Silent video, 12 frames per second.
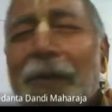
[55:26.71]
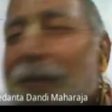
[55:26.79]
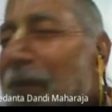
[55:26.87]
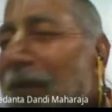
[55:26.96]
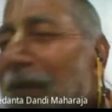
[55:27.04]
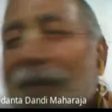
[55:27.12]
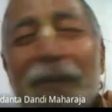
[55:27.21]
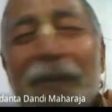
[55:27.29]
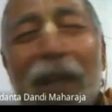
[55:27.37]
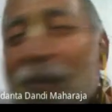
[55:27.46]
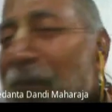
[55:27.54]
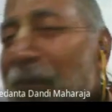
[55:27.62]
are
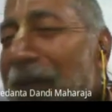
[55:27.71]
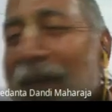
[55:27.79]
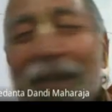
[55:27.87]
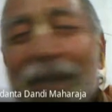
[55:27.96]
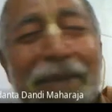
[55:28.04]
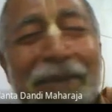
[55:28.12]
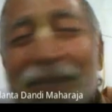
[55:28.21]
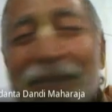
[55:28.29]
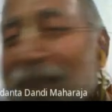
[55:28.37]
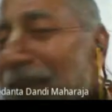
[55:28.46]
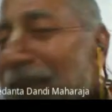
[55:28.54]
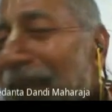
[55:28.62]
helpless.
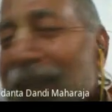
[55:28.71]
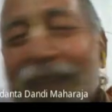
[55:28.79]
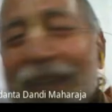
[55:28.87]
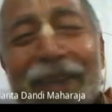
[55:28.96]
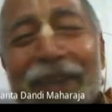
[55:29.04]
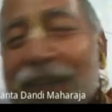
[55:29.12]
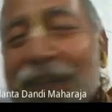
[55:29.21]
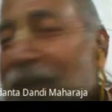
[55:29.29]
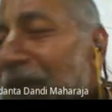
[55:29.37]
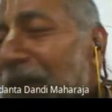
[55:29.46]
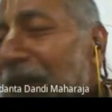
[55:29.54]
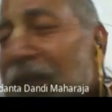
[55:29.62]
Okay.
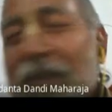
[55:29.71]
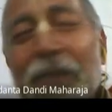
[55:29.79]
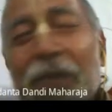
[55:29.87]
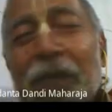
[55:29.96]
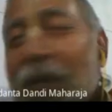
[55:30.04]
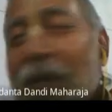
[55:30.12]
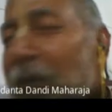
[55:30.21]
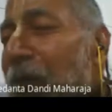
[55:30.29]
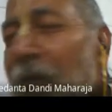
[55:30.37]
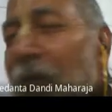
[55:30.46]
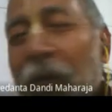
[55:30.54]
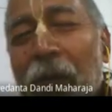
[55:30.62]
We are
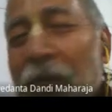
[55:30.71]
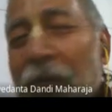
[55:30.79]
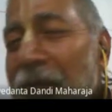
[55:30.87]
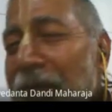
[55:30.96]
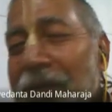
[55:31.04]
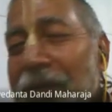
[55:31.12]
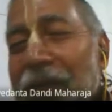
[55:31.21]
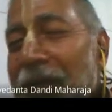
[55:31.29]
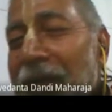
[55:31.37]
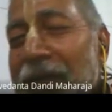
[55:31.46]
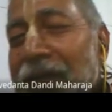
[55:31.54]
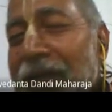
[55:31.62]
doomed.
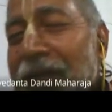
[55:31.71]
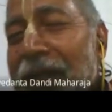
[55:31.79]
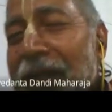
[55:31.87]
Understand?